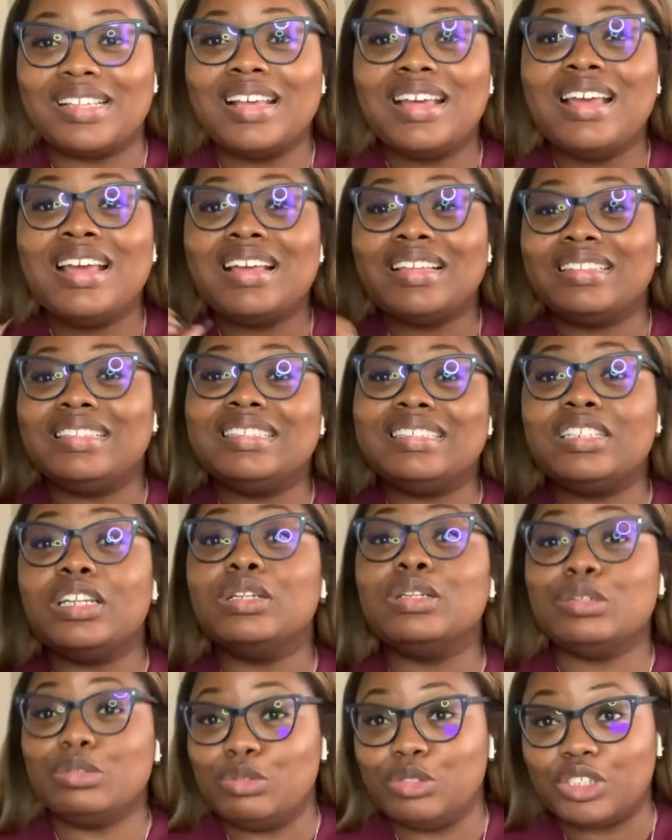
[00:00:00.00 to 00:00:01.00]
the
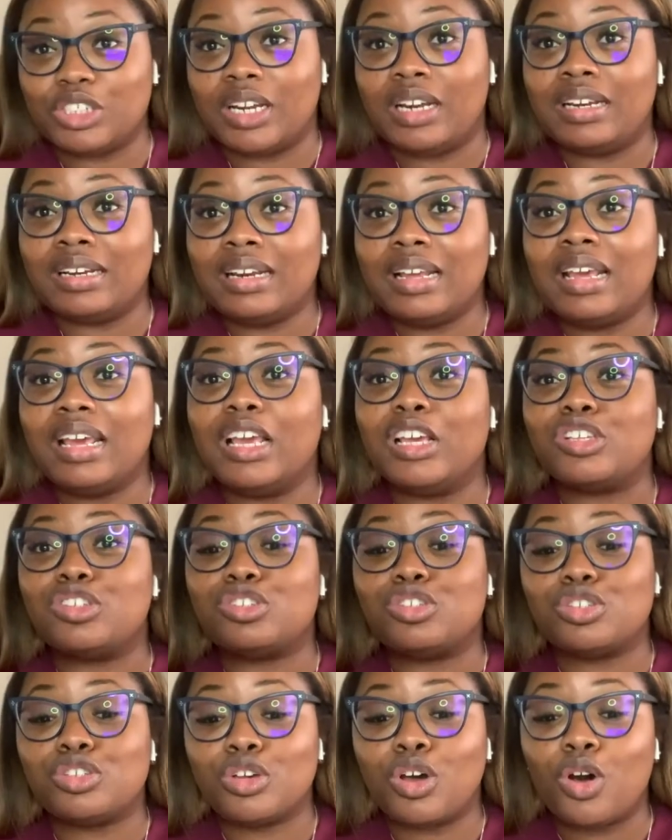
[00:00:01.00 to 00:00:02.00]
delusion is
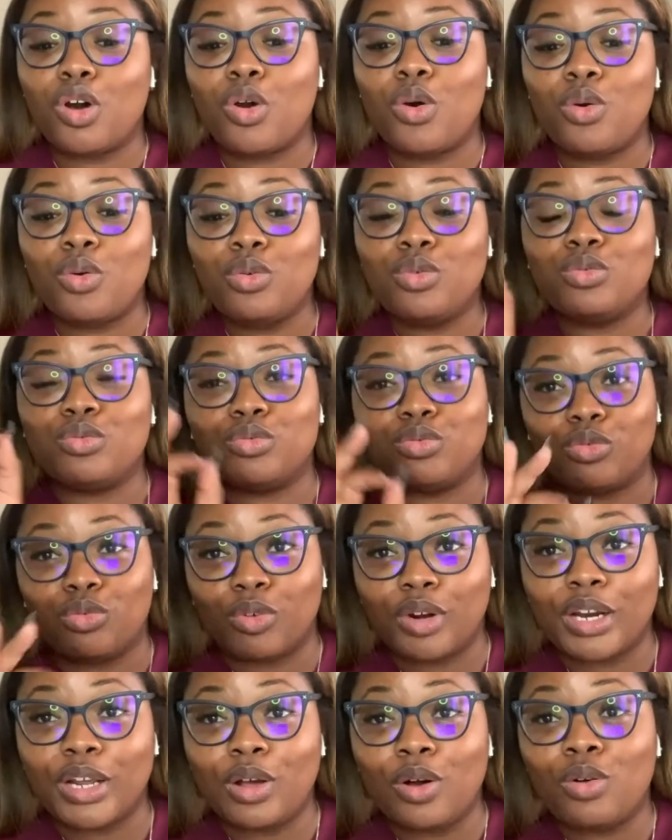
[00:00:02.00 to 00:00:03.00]
so
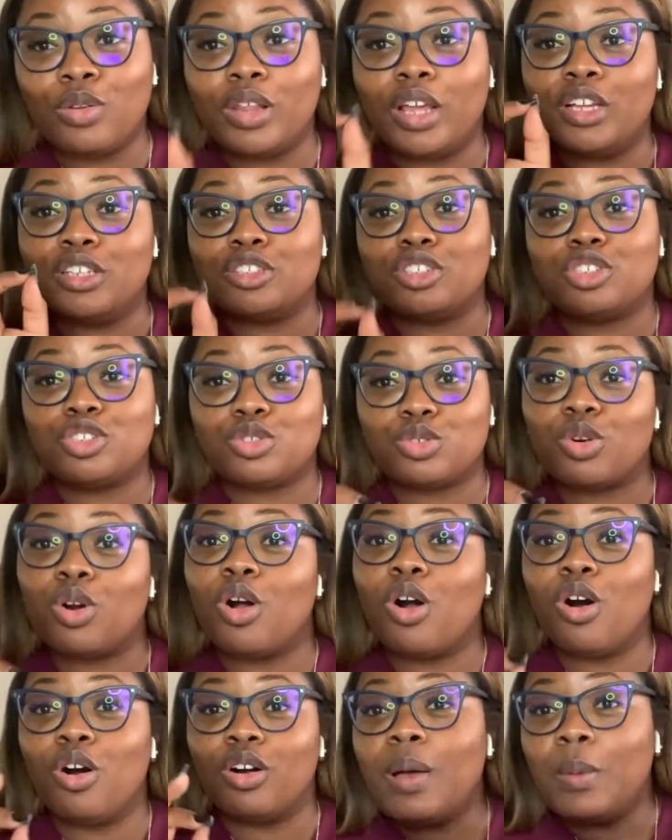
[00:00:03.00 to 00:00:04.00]
real and
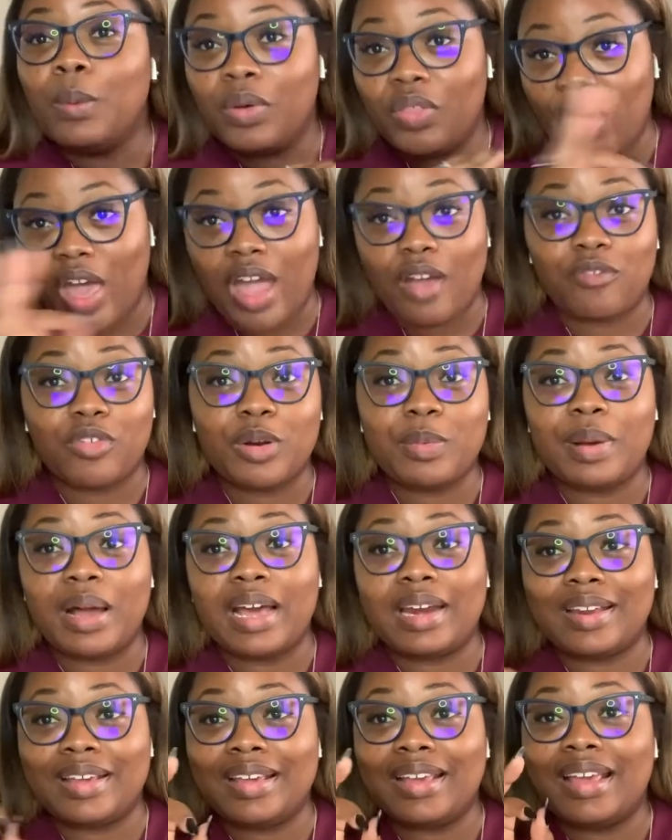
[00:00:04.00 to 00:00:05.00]
strong with
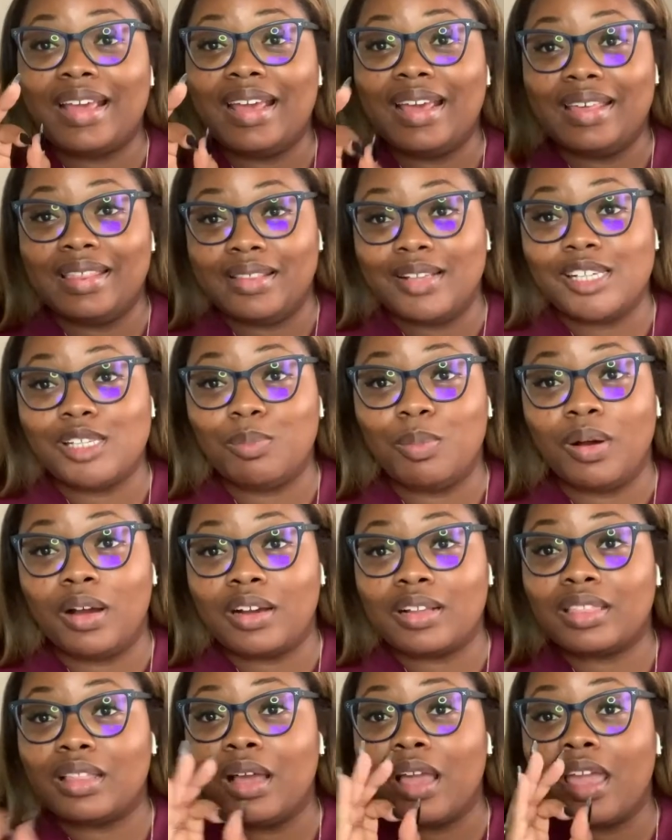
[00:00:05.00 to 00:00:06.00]
everybody in this book.
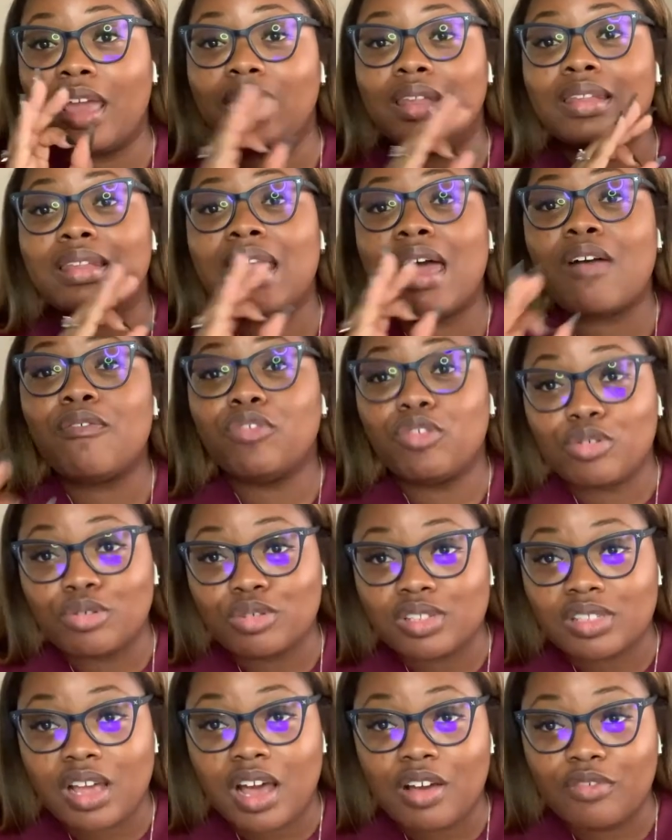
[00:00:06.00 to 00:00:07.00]
The levels
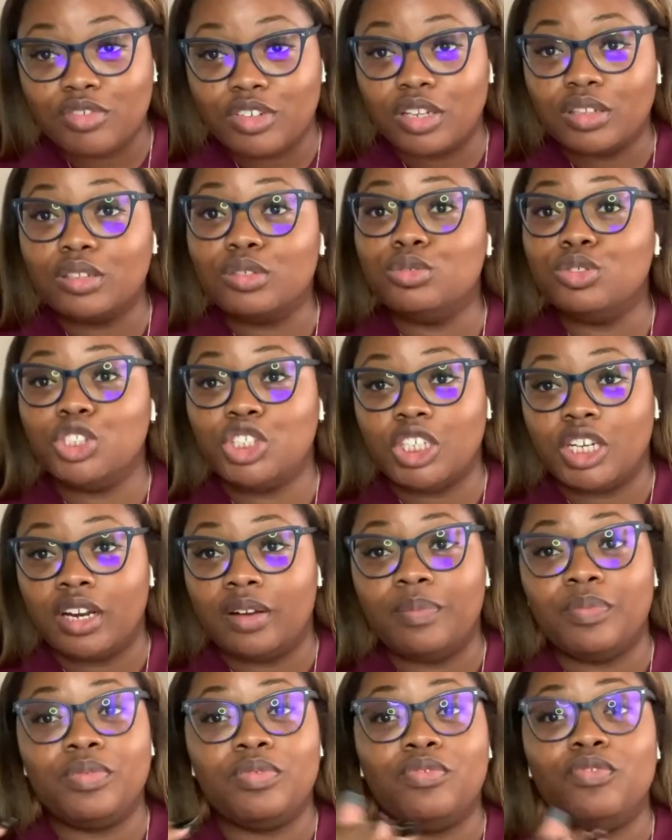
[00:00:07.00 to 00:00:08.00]
of
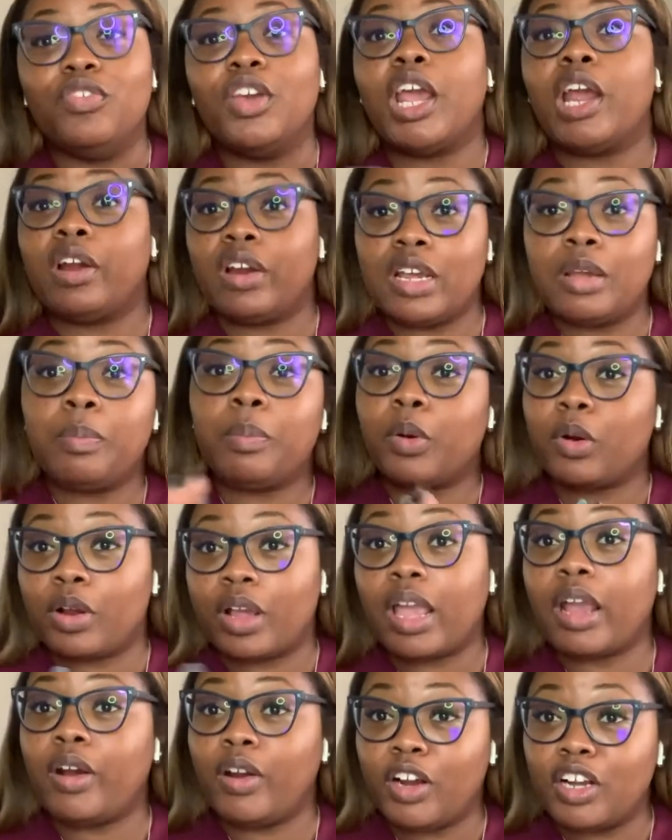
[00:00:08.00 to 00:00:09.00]
delusion vary per
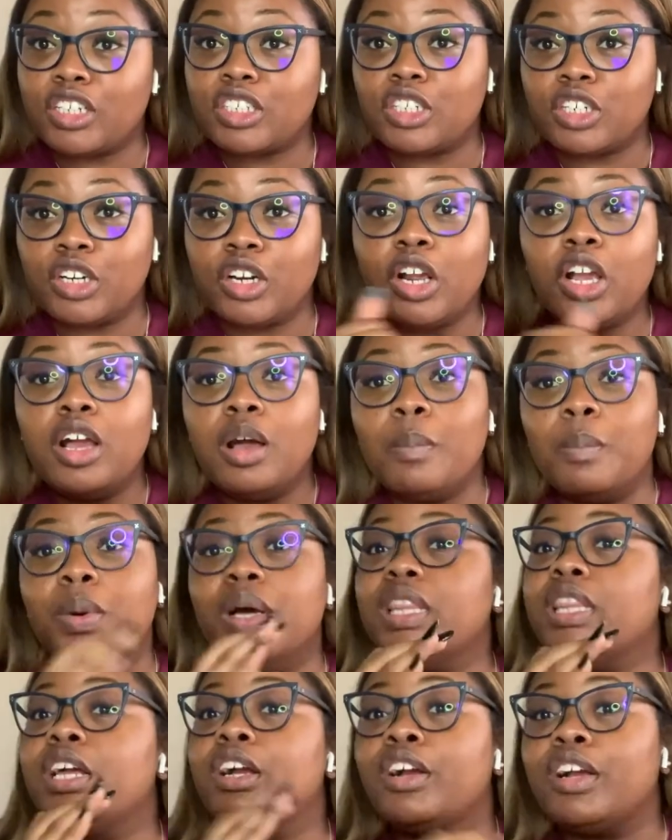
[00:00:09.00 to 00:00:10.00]
character, but
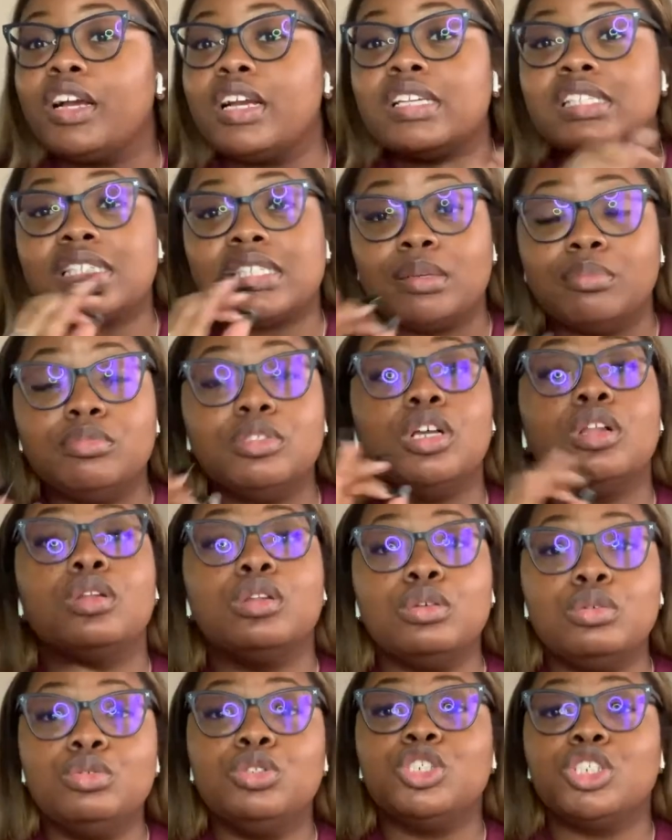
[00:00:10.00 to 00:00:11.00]
there is some
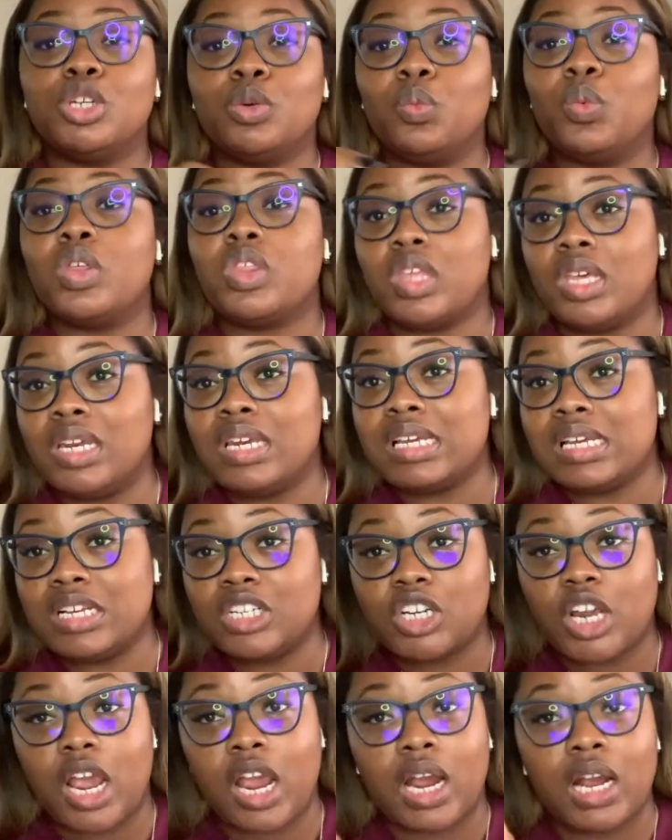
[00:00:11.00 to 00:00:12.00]
delusion within each
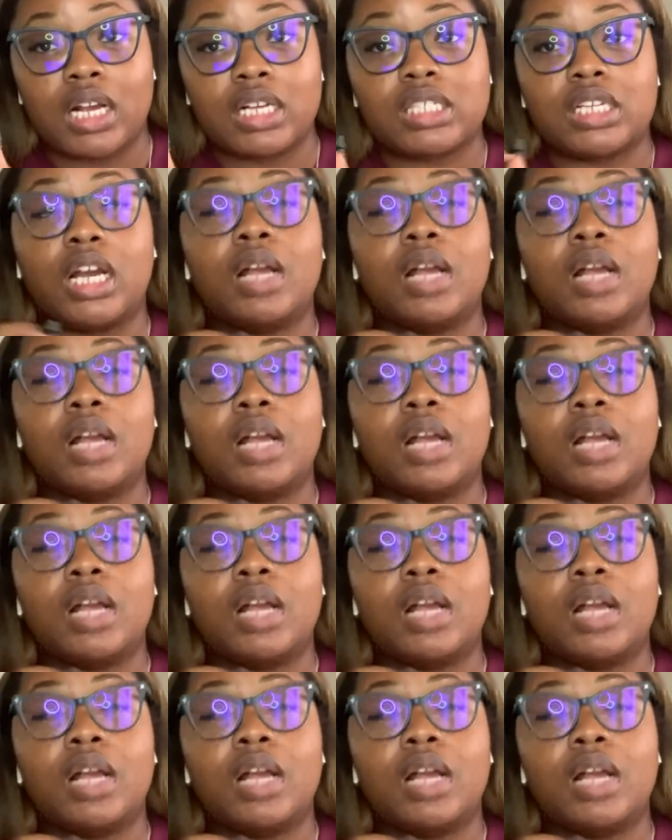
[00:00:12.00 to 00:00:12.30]
character.